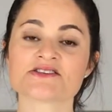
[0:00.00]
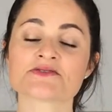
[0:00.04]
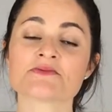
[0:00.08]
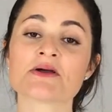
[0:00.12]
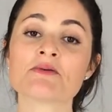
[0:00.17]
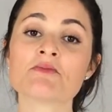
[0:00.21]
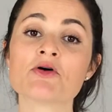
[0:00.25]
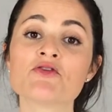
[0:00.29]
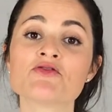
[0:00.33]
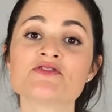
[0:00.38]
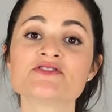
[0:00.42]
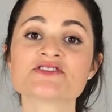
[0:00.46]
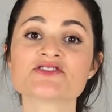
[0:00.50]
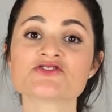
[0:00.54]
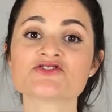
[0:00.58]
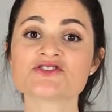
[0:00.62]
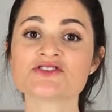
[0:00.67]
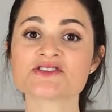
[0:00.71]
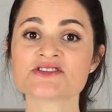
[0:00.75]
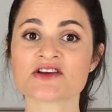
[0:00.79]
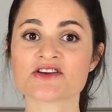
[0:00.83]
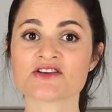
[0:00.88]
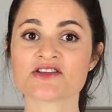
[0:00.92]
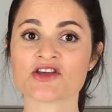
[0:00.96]
my muffins are
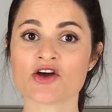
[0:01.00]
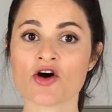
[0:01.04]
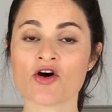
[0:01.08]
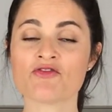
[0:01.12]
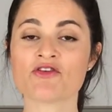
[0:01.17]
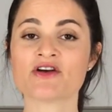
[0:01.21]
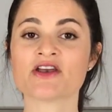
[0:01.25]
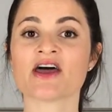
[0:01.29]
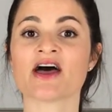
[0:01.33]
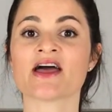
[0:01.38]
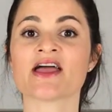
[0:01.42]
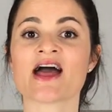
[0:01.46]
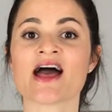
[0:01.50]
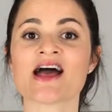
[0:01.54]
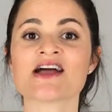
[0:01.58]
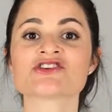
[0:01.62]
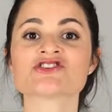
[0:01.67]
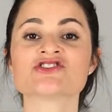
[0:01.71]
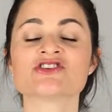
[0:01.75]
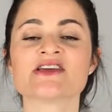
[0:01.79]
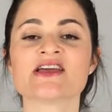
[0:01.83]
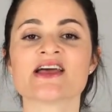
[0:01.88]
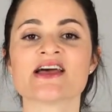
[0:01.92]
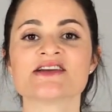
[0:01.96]
just out of the oven. I
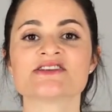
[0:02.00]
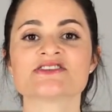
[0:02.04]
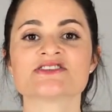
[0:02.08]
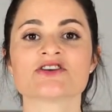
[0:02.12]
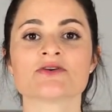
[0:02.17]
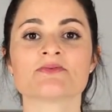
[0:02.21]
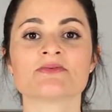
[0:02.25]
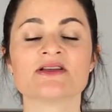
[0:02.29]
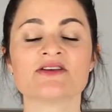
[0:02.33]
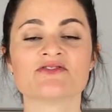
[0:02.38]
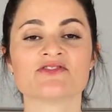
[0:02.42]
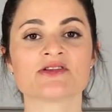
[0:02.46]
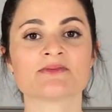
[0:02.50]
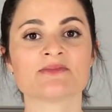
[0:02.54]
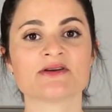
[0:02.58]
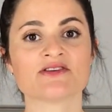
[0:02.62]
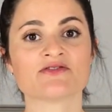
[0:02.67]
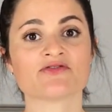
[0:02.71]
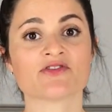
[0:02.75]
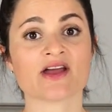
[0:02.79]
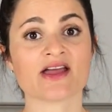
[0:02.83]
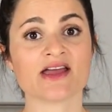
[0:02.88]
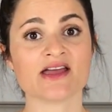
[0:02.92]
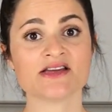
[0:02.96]
actually ended up leaving them in
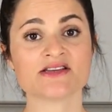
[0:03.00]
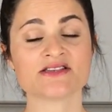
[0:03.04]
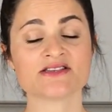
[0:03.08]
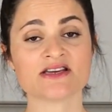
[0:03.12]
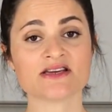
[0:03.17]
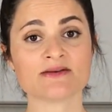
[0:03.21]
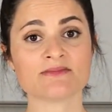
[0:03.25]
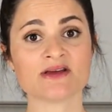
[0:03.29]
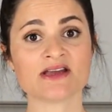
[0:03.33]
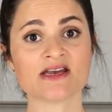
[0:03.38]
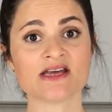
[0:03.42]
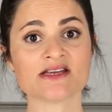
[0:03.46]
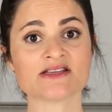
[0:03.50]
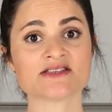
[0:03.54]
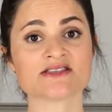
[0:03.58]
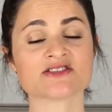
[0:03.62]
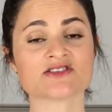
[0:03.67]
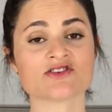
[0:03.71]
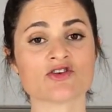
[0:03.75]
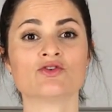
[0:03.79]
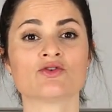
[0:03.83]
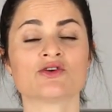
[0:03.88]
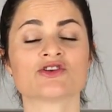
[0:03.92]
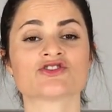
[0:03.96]
for 18
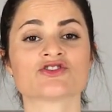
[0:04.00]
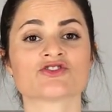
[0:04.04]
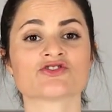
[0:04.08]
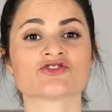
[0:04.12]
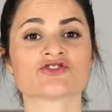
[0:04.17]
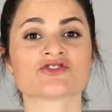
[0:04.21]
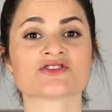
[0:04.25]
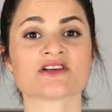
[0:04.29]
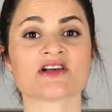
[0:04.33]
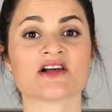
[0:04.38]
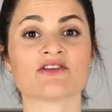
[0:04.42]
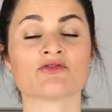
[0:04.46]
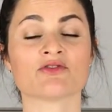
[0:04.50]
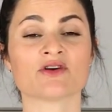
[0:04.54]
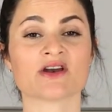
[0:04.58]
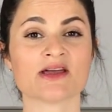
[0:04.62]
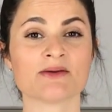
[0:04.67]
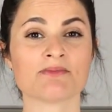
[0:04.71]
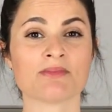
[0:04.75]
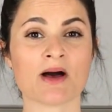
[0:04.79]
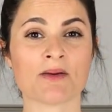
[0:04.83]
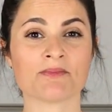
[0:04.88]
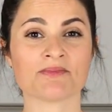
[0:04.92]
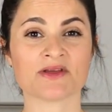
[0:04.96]
minutes. You can judge yourself. When I
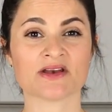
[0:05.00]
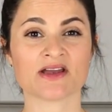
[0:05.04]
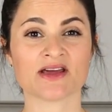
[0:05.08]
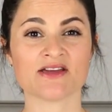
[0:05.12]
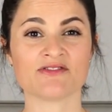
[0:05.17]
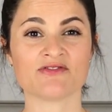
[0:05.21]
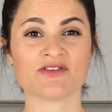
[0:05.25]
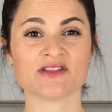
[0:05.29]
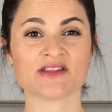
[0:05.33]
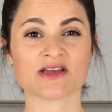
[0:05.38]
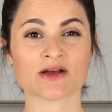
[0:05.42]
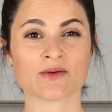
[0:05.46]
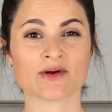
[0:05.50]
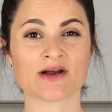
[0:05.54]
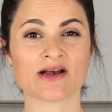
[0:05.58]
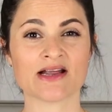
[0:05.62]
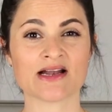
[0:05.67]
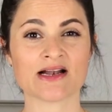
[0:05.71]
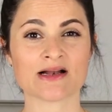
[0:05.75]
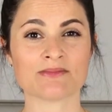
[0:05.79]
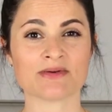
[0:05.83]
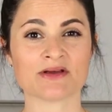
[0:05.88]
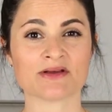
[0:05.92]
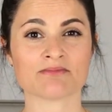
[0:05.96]
popped the knife in, they were a
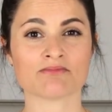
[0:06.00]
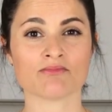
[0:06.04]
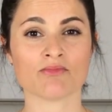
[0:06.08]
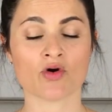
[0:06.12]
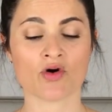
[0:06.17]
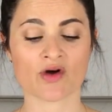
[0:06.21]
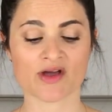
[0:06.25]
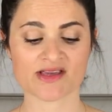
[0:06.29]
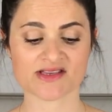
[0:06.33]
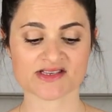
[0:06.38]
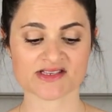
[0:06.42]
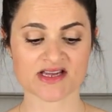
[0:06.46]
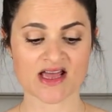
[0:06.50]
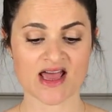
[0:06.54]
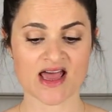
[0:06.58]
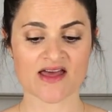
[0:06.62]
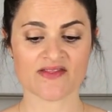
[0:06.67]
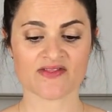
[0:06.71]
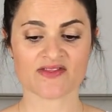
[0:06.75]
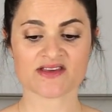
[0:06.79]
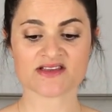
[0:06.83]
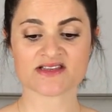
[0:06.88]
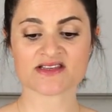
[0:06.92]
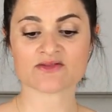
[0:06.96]
little bit moist.
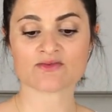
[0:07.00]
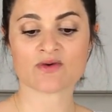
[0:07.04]
This